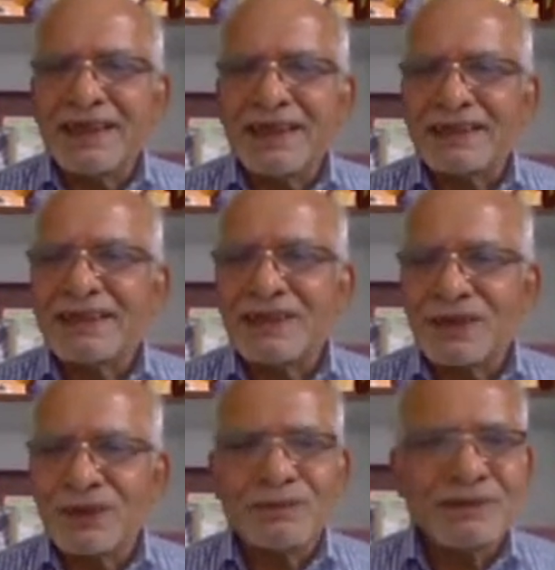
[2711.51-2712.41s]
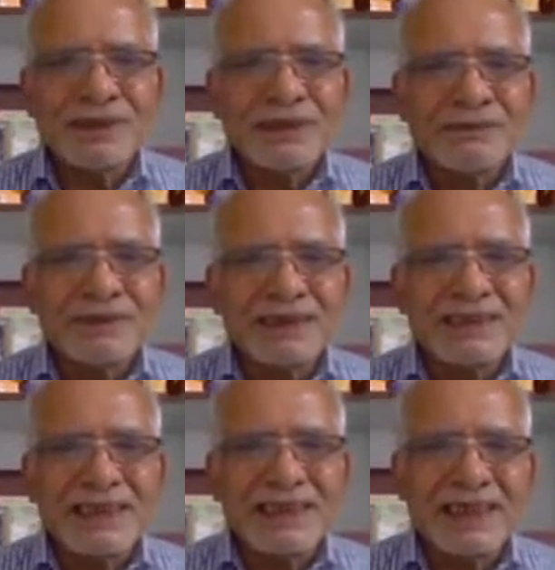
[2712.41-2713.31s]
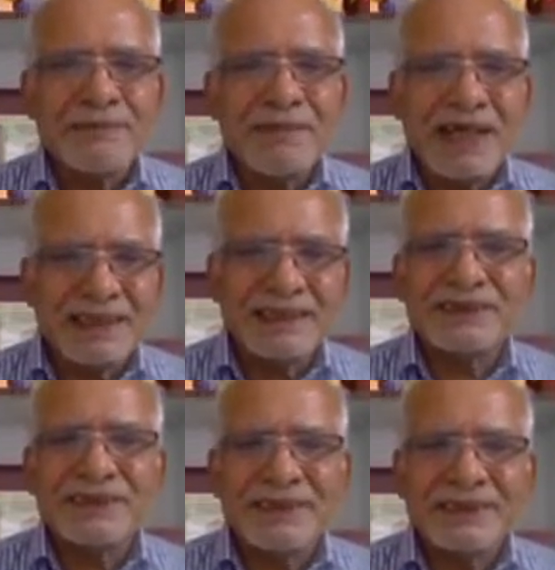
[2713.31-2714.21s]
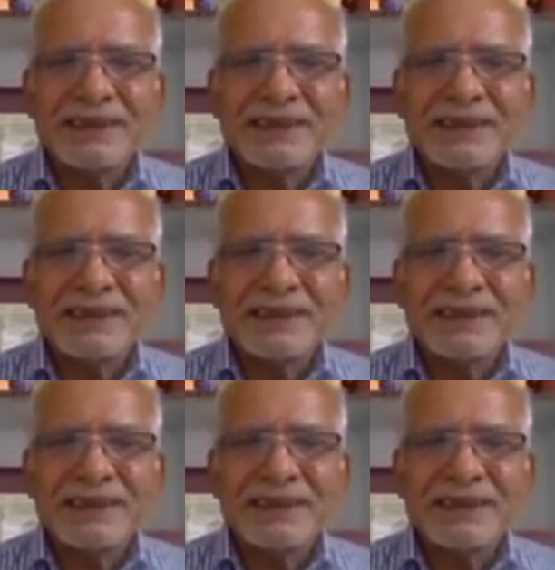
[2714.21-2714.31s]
darkened room with his head bandaged,